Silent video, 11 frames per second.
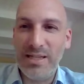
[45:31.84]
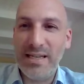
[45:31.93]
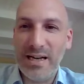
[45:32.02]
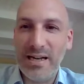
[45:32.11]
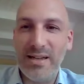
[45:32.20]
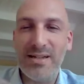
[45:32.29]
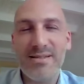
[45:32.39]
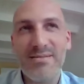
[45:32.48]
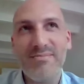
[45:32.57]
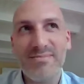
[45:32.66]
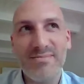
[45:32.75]
politically,
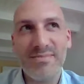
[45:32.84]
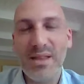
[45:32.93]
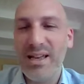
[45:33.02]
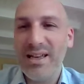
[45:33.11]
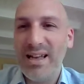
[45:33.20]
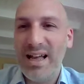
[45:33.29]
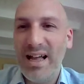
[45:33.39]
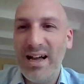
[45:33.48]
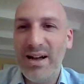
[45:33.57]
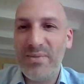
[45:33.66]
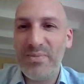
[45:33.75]

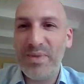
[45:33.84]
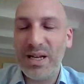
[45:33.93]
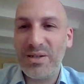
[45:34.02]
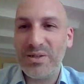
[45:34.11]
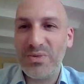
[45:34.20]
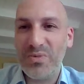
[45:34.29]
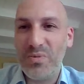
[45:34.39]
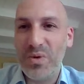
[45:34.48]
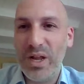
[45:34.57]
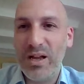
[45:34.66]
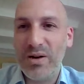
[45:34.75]
because
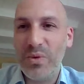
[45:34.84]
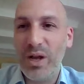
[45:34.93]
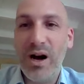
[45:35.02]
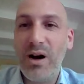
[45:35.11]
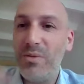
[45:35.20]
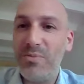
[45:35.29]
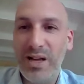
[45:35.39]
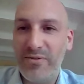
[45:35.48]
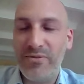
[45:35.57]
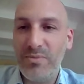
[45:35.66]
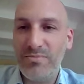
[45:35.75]
we are a
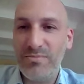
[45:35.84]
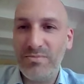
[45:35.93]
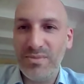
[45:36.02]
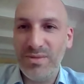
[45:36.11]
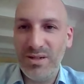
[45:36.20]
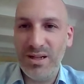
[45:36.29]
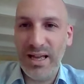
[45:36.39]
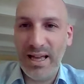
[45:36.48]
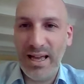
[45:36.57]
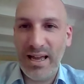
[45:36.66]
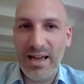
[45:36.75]
platform.
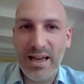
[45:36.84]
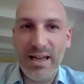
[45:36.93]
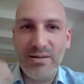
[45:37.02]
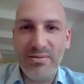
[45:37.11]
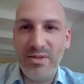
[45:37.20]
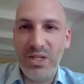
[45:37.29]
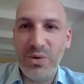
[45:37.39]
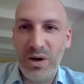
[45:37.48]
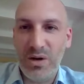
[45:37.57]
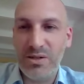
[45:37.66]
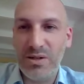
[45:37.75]

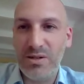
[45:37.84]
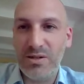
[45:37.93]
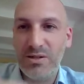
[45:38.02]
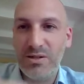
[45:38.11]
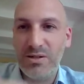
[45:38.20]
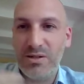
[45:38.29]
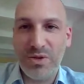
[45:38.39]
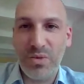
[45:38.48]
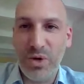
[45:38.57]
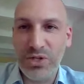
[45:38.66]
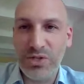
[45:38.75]
You answer
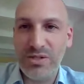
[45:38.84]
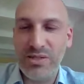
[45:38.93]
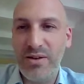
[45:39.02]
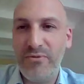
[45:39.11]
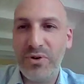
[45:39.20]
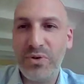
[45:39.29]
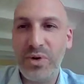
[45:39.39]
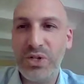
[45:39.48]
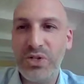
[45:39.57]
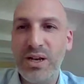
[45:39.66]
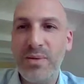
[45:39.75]
questions in different
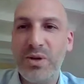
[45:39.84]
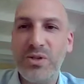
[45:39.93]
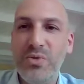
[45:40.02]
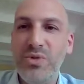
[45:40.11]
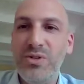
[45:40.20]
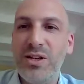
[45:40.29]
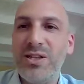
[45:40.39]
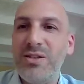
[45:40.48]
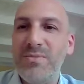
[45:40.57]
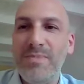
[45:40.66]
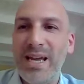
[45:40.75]
questionnaire, but you do
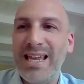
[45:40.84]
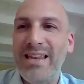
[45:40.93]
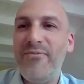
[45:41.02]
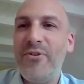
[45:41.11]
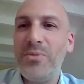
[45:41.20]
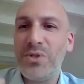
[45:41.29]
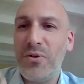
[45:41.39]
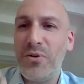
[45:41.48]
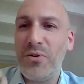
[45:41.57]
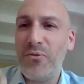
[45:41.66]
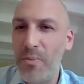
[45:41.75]
not make any forms
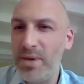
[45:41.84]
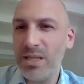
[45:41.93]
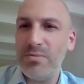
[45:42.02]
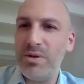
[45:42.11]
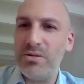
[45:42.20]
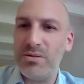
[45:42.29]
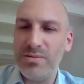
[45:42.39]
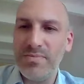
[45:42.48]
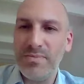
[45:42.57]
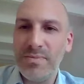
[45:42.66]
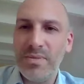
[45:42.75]
of commitment
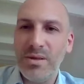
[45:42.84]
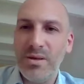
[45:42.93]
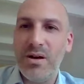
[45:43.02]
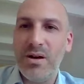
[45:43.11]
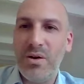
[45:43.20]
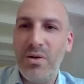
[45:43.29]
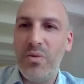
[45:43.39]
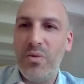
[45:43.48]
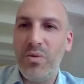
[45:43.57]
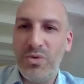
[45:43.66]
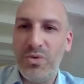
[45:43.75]

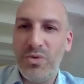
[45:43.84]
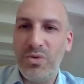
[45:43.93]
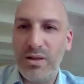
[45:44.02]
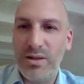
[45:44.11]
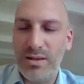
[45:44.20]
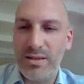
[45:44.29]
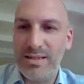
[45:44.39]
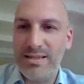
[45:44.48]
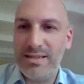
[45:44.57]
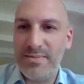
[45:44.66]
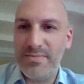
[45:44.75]
toward
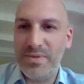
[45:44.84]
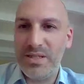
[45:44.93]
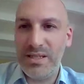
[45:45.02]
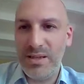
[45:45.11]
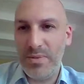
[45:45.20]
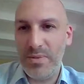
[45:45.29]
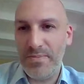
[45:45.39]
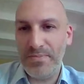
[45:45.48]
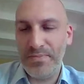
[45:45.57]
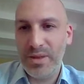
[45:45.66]
CDP.